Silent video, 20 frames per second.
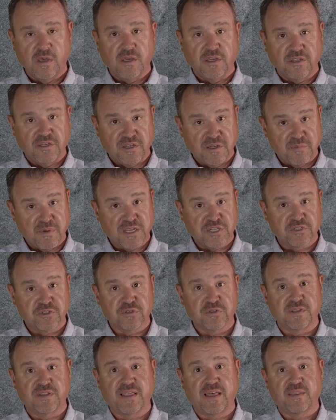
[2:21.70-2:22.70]
you need to make
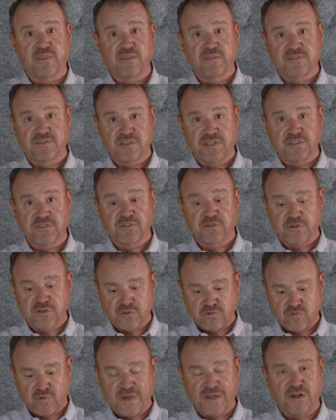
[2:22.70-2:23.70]
sure that sensor
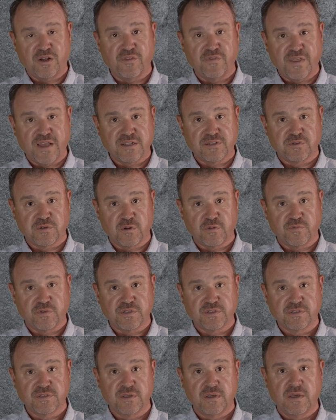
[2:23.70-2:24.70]
is right on that
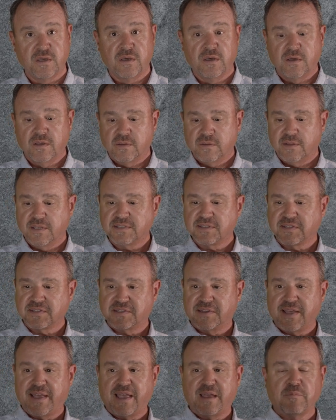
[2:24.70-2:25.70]
surface. This is
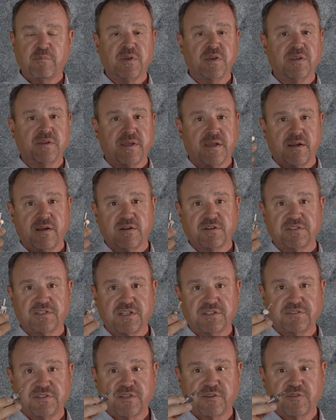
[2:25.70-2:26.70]
an ambient air
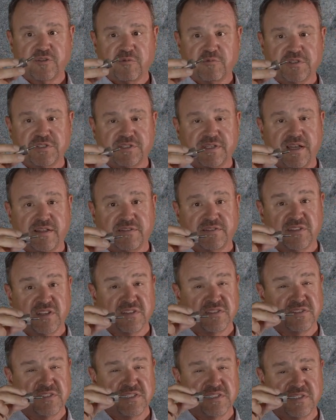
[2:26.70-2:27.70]
sensing thermostat
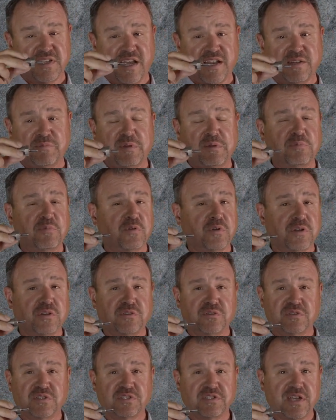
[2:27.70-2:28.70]
that's designed to be put
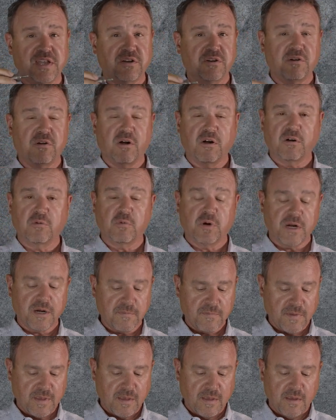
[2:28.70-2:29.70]
into standard hardware.
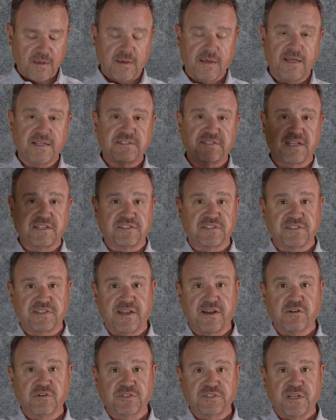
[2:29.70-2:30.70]
It senses
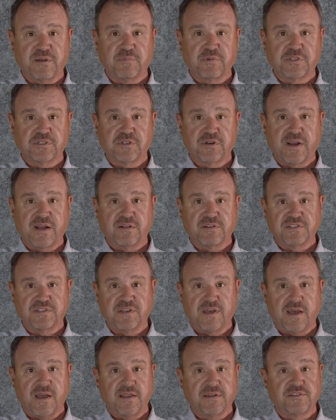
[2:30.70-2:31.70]
air temperature
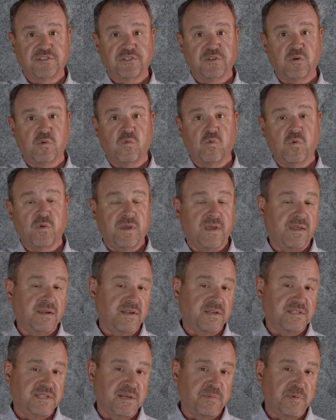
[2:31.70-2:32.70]
outside. So in
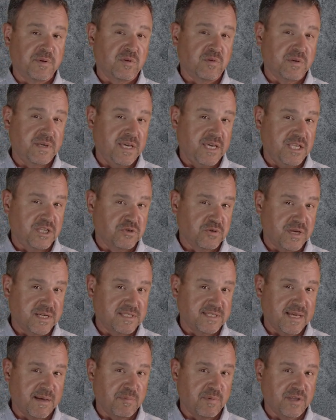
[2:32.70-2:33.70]
a typical heat
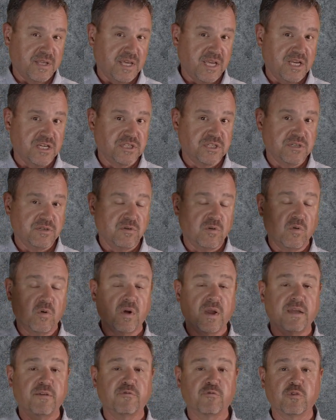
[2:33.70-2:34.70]
trace application or
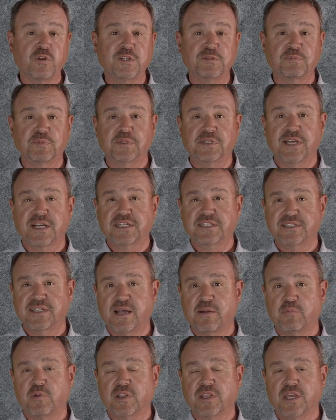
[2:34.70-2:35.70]
a freeze protection
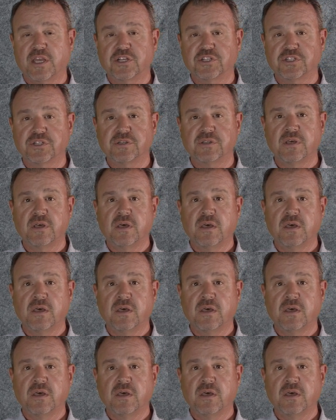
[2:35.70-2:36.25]
application,